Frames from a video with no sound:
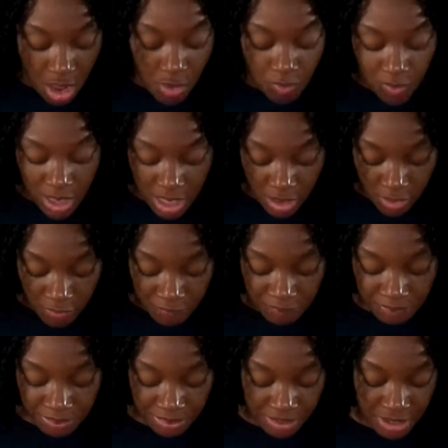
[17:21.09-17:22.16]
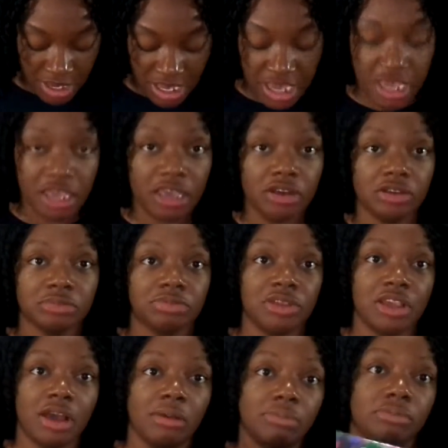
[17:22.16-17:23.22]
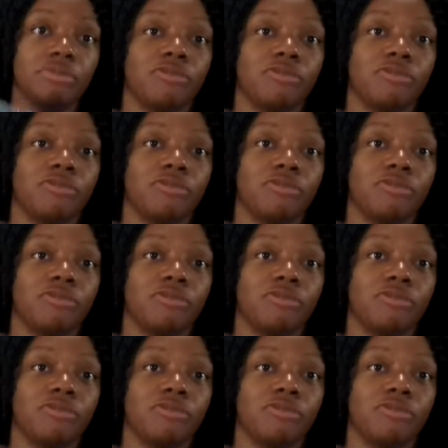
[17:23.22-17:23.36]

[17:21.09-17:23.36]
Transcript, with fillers: Well, he hooked me up